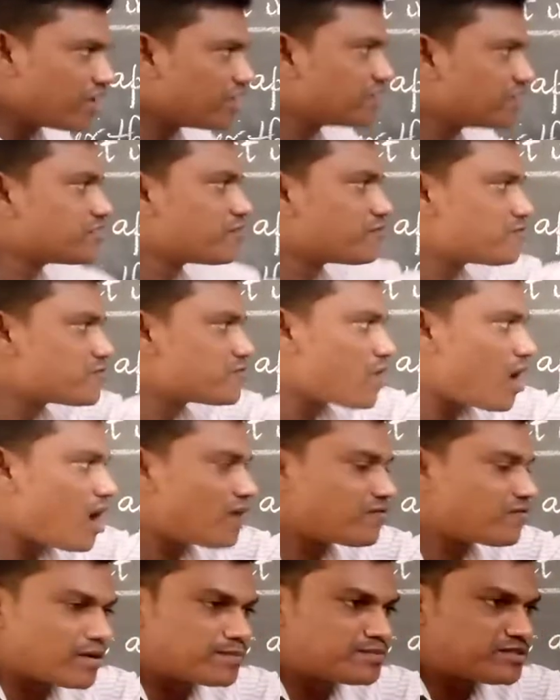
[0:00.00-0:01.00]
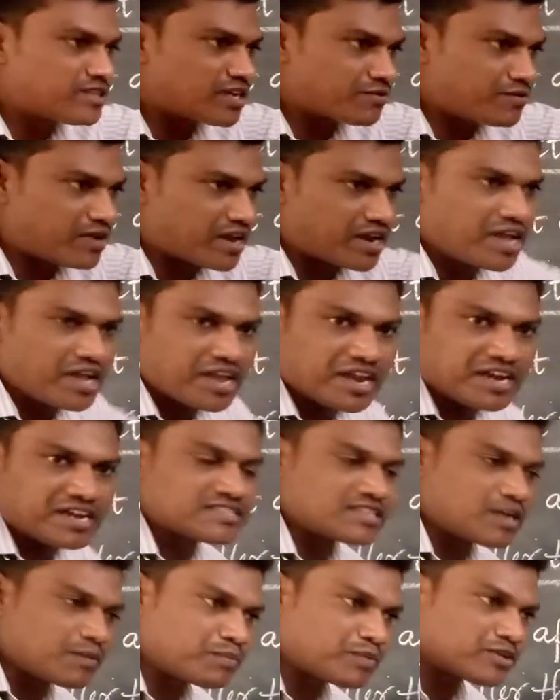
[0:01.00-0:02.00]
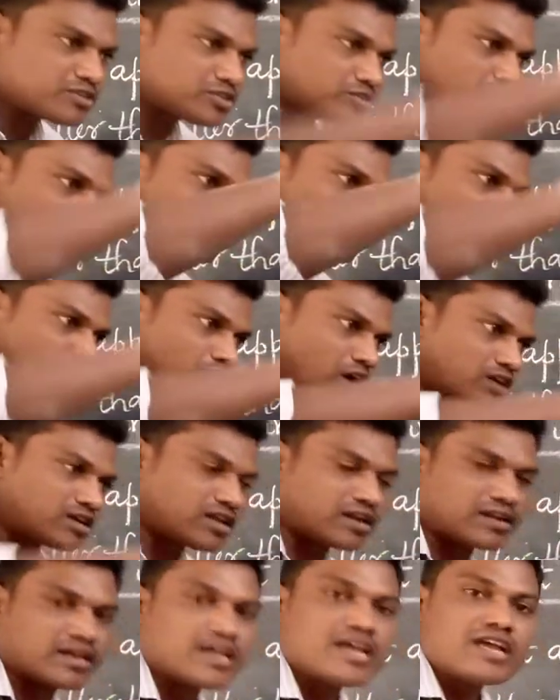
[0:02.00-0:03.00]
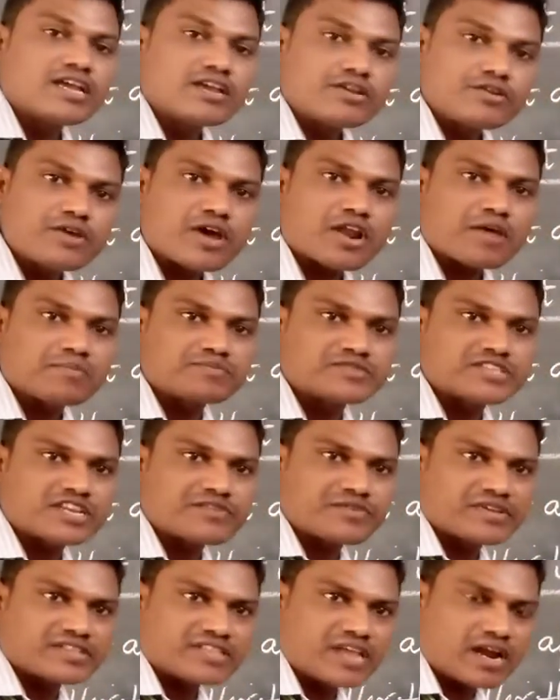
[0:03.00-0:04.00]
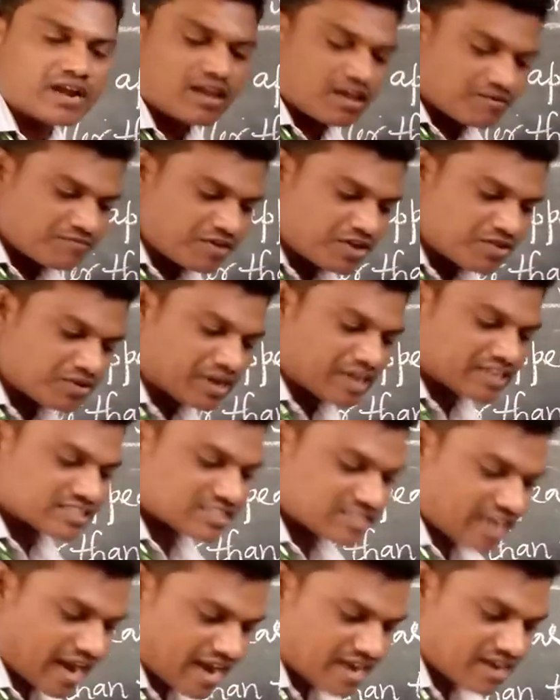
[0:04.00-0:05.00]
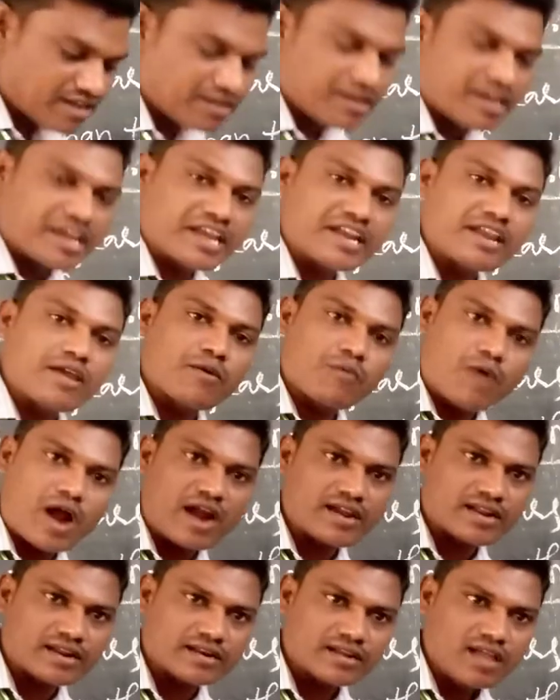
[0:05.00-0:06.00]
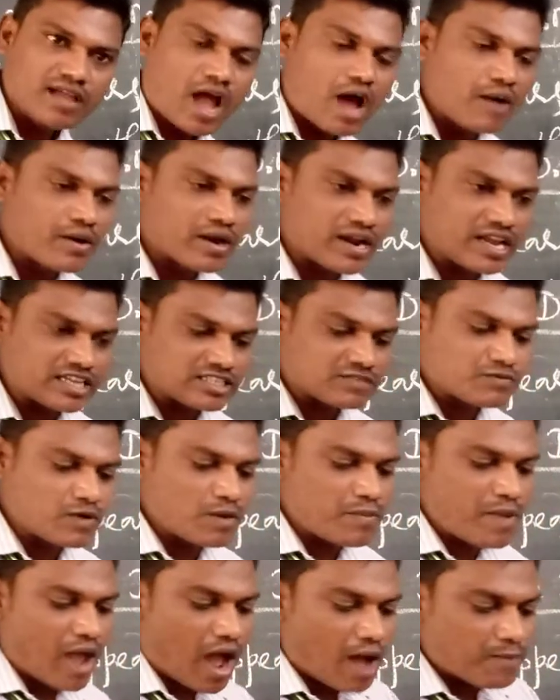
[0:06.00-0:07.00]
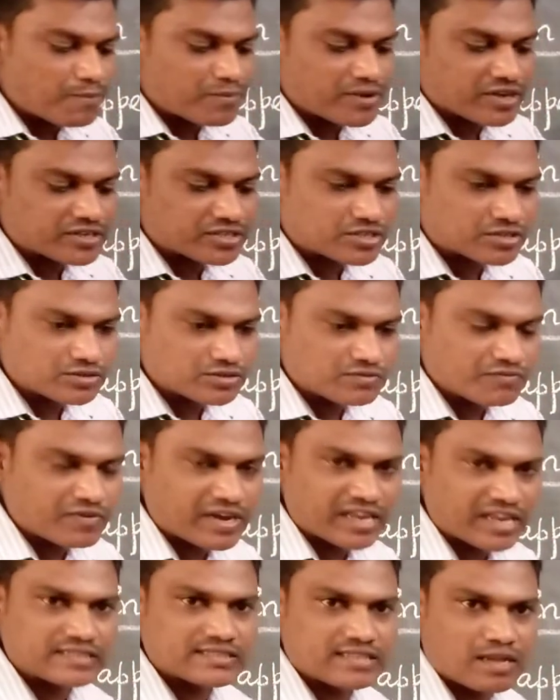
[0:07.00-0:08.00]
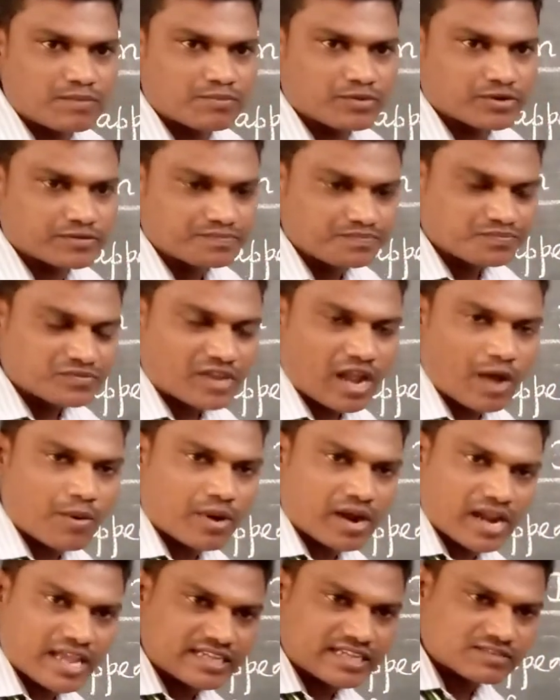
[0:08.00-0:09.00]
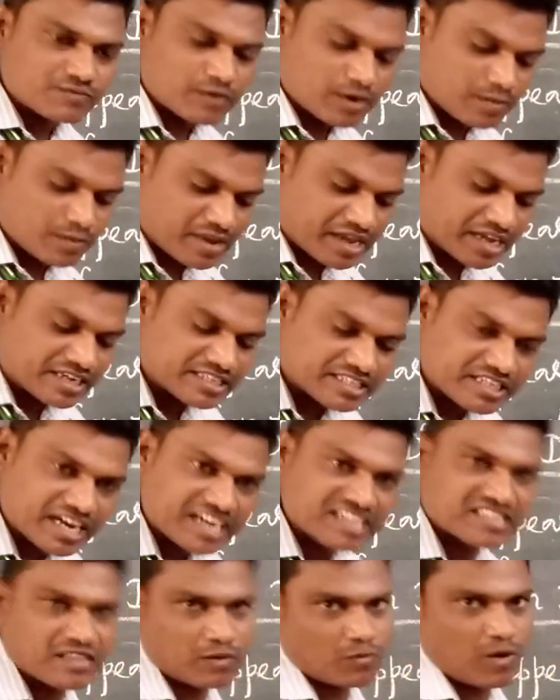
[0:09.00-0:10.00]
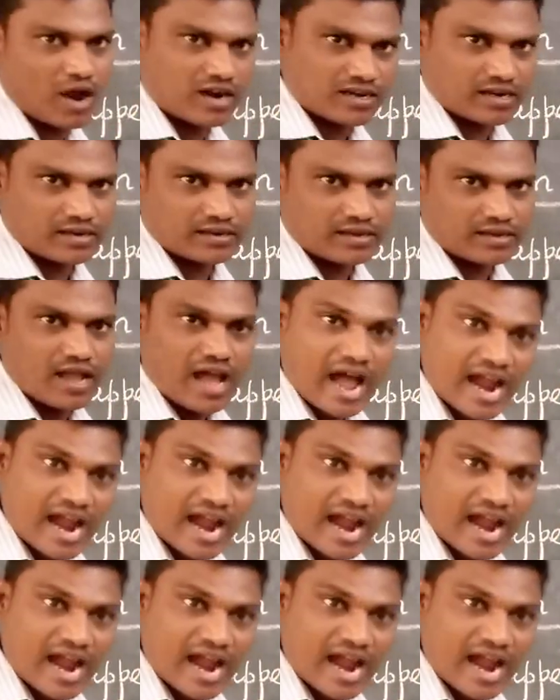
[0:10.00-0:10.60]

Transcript: In the view of observer, it is appears to shorter. You are observing that when you can stand in a water, our legs will be appears to, for example, our legs will be inside the water.